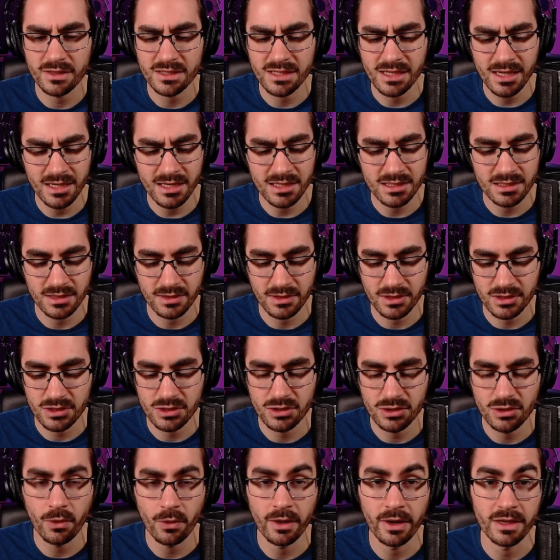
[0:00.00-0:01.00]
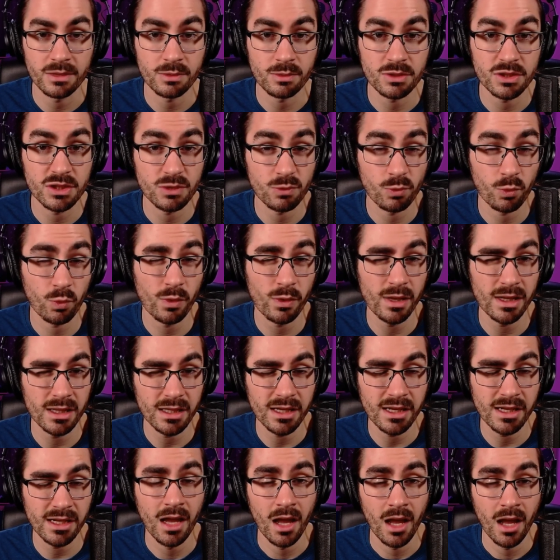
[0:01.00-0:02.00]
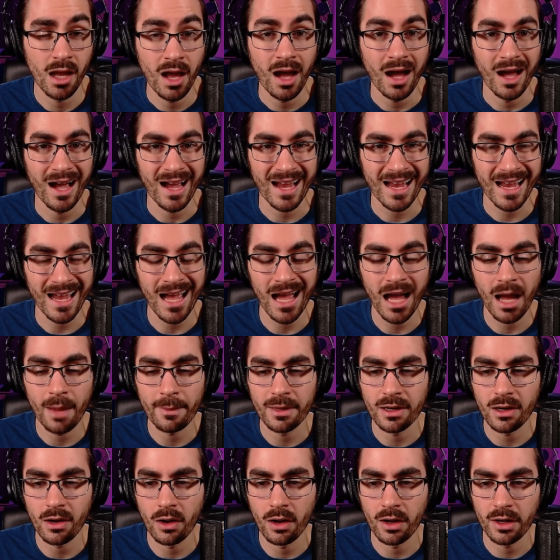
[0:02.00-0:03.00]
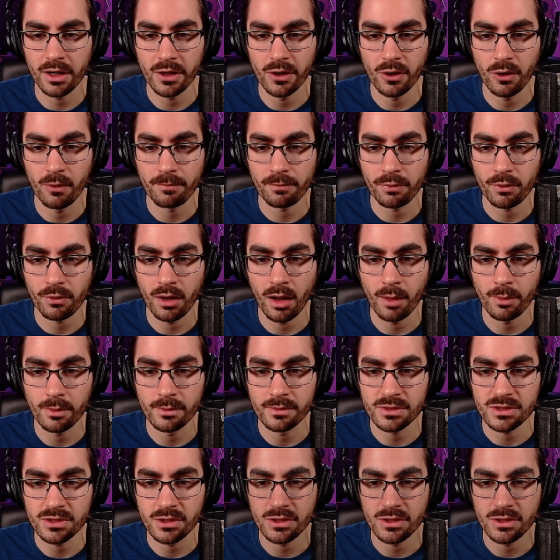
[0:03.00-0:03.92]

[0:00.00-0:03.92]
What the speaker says: this hiss and this noise, which is really a common audio problem.